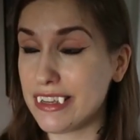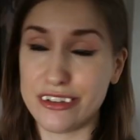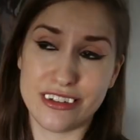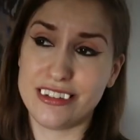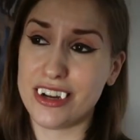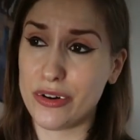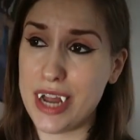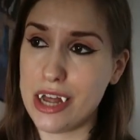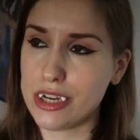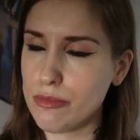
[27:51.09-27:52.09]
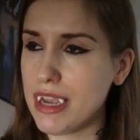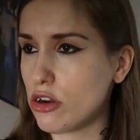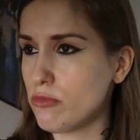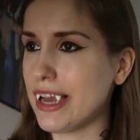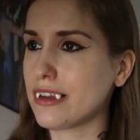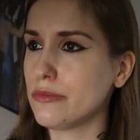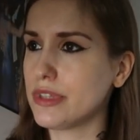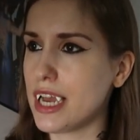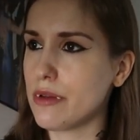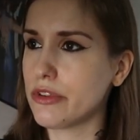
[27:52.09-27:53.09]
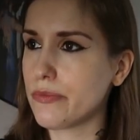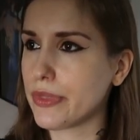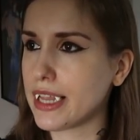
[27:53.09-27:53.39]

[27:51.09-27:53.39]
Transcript: I should have stuck around. I might go back sometimes.